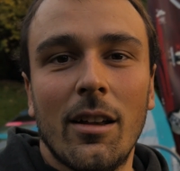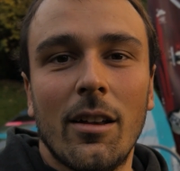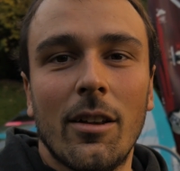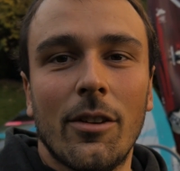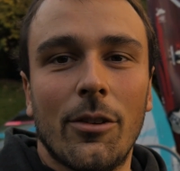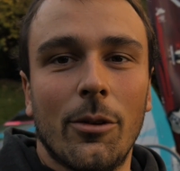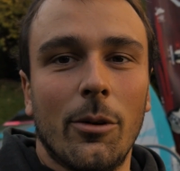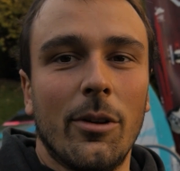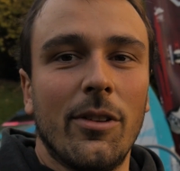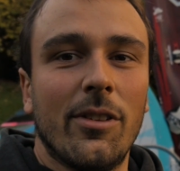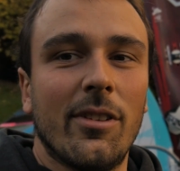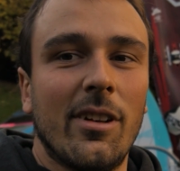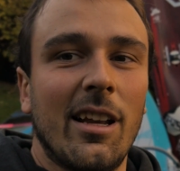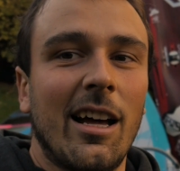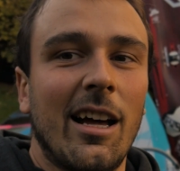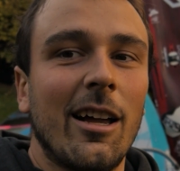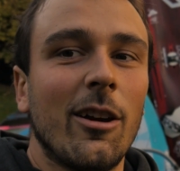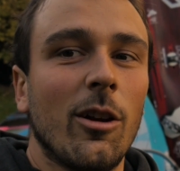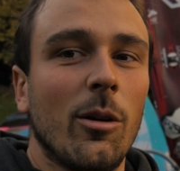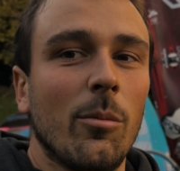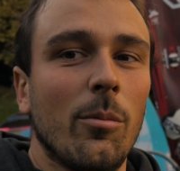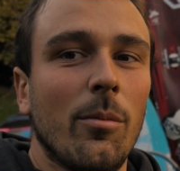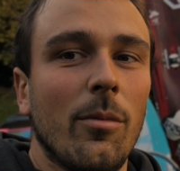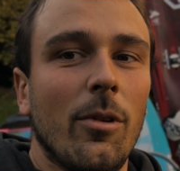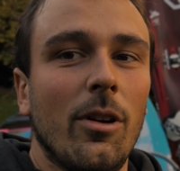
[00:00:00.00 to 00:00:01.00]
So in
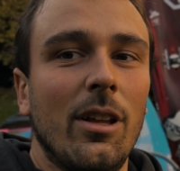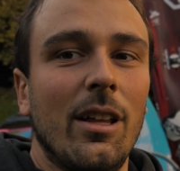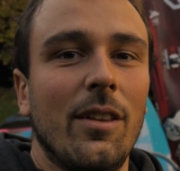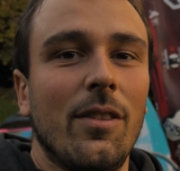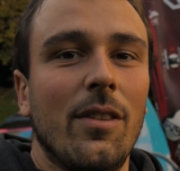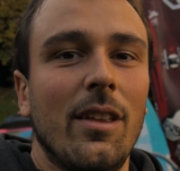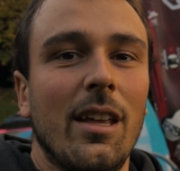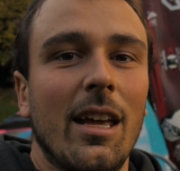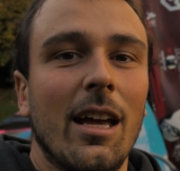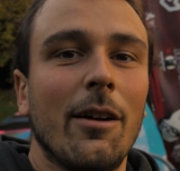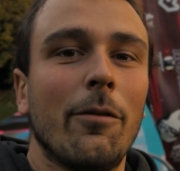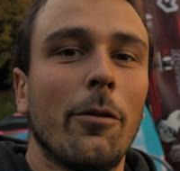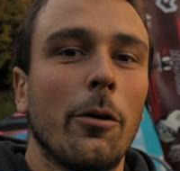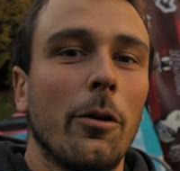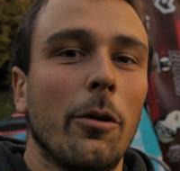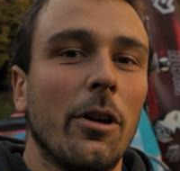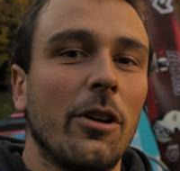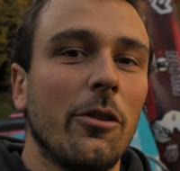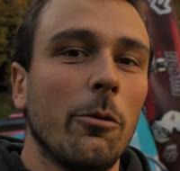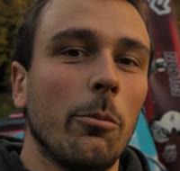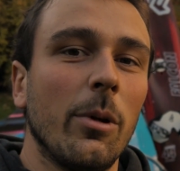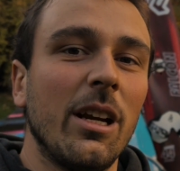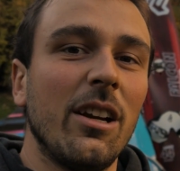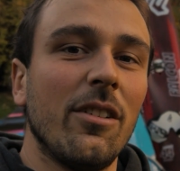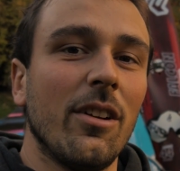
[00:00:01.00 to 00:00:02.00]
slalom, in the
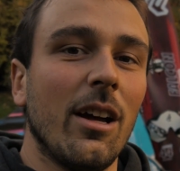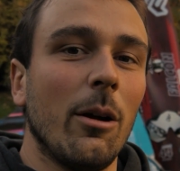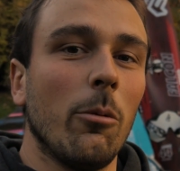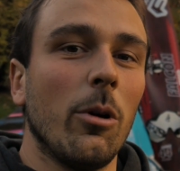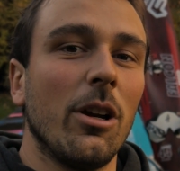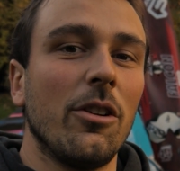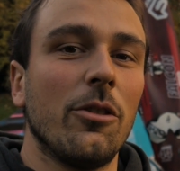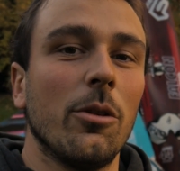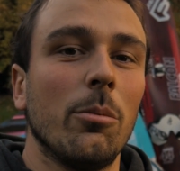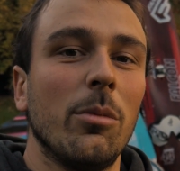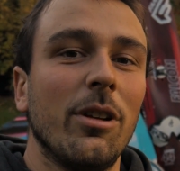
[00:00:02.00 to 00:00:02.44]
average wind, I want to